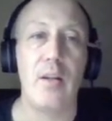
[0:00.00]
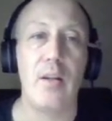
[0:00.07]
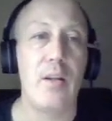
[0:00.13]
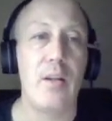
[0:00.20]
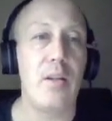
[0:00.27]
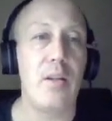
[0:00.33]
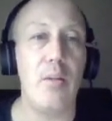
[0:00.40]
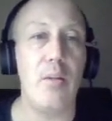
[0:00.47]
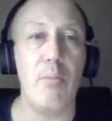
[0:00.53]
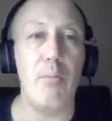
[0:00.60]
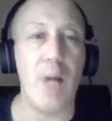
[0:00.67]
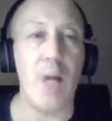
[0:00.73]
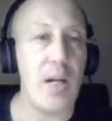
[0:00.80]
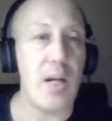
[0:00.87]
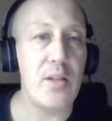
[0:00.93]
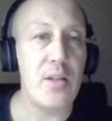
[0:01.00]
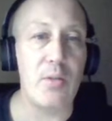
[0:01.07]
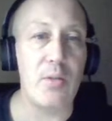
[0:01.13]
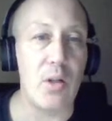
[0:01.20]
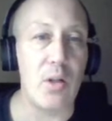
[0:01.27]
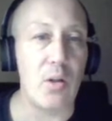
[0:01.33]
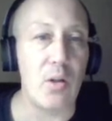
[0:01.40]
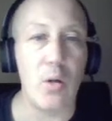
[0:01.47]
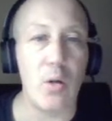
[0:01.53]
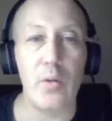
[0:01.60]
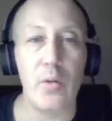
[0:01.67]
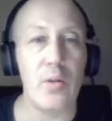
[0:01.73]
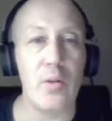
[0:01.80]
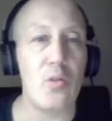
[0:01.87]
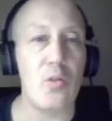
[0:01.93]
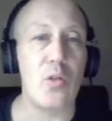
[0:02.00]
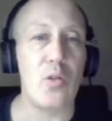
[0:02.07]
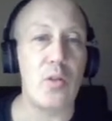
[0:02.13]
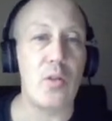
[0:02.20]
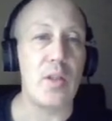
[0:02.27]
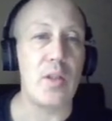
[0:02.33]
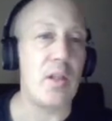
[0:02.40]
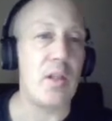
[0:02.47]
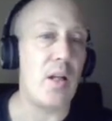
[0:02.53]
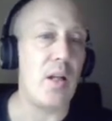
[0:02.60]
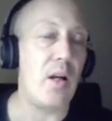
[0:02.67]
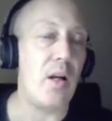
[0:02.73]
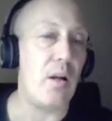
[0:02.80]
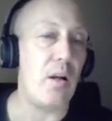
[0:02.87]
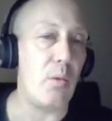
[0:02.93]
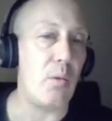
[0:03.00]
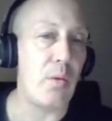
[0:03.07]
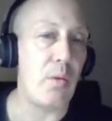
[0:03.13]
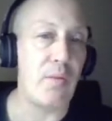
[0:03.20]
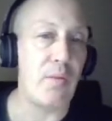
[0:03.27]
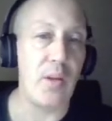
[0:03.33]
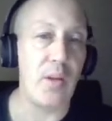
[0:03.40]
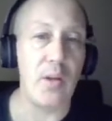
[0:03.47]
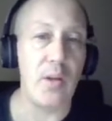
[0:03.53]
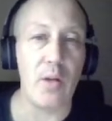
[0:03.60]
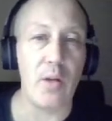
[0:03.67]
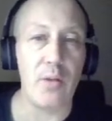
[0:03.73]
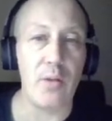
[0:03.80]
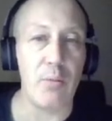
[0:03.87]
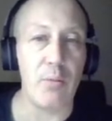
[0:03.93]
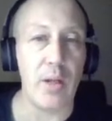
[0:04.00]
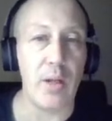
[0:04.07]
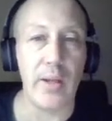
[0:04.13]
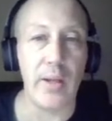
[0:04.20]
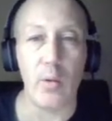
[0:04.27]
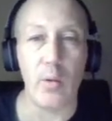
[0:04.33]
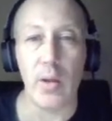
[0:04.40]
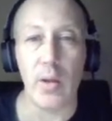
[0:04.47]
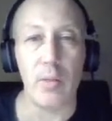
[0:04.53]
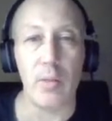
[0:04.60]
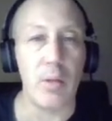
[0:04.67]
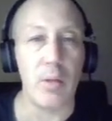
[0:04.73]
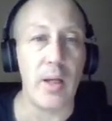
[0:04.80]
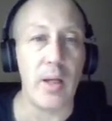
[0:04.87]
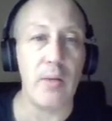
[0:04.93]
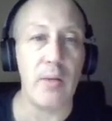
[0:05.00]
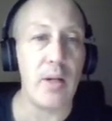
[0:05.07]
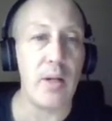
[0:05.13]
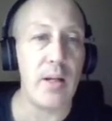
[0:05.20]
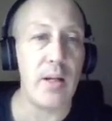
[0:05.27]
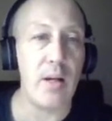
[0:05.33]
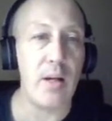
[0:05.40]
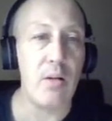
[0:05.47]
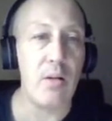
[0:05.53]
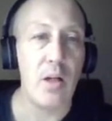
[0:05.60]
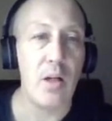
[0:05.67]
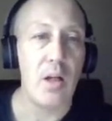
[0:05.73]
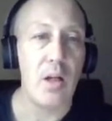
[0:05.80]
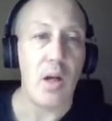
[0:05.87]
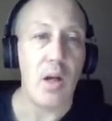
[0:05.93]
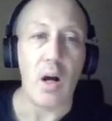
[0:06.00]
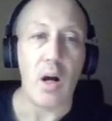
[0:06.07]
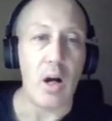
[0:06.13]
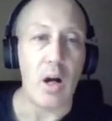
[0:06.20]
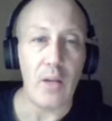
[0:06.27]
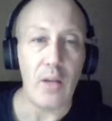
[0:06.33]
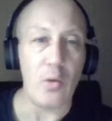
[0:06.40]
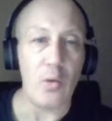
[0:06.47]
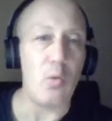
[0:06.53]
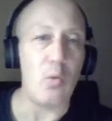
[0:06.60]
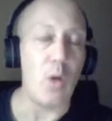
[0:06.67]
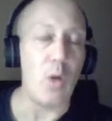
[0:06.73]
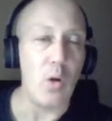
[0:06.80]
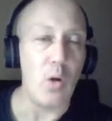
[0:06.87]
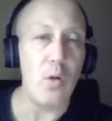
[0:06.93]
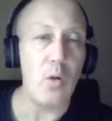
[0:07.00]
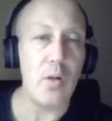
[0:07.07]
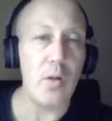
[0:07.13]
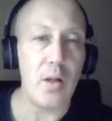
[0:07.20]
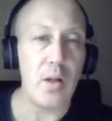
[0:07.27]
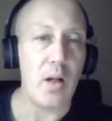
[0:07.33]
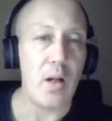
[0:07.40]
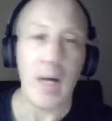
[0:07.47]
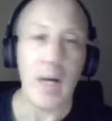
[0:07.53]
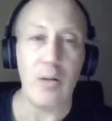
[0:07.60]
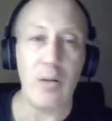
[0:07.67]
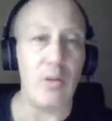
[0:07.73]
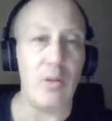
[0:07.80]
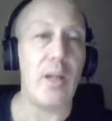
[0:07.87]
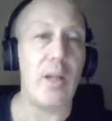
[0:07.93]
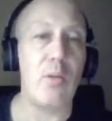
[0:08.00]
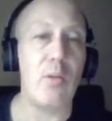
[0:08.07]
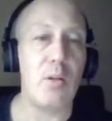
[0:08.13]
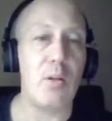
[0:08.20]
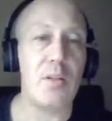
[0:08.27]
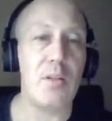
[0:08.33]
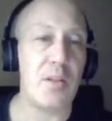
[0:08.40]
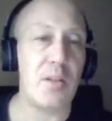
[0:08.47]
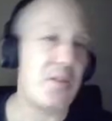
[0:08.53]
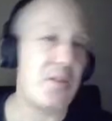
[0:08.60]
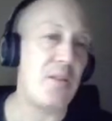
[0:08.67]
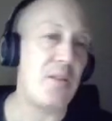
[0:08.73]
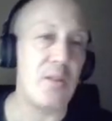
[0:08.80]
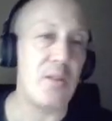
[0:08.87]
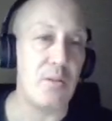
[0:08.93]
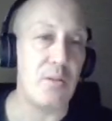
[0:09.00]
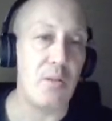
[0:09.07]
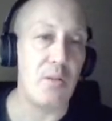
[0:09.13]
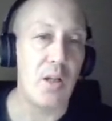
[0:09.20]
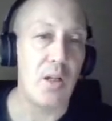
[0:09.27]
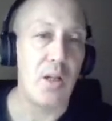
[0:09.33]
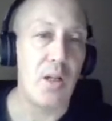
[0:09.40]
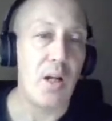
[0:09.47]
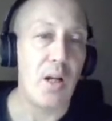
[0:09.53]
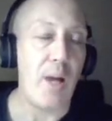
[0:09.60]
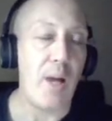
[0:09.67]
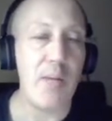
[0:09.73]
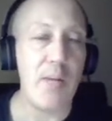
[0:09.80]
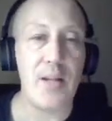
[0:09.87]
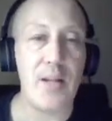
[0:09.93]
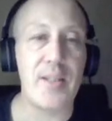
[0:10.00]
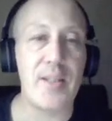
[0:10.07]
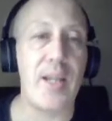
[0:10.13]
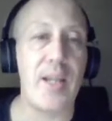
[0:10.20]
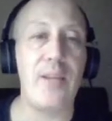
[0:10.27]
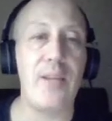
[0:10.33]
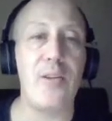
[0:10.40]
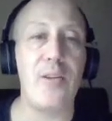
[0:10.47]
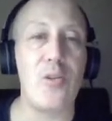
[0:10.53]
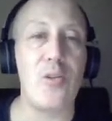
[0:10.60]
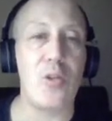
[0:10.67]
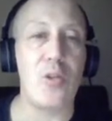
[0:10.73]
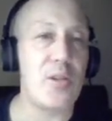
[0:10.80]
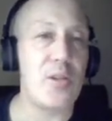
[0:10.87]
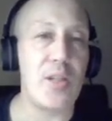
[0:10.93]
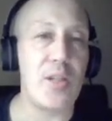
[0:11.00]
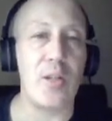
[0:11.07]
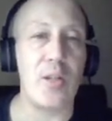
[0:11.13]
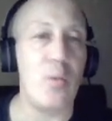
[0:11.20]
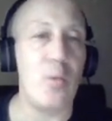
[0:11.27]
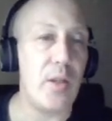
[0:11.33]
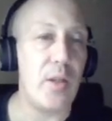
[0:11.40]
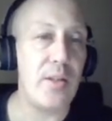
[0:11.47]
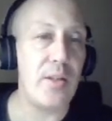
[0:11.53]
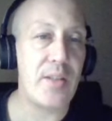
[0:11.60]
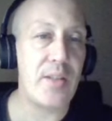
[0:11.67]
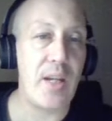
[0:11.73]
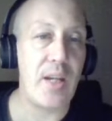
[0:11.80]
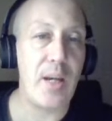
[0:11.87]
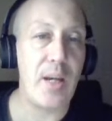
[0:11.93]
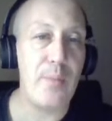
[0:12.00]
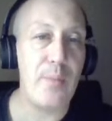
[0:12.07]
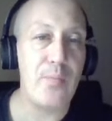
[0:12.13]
you might as well go with New Jersey. With Philadelphia playing the way they're playing right now, on the road, I don't like 162. I'm not saying that New Jersey's going to win this game,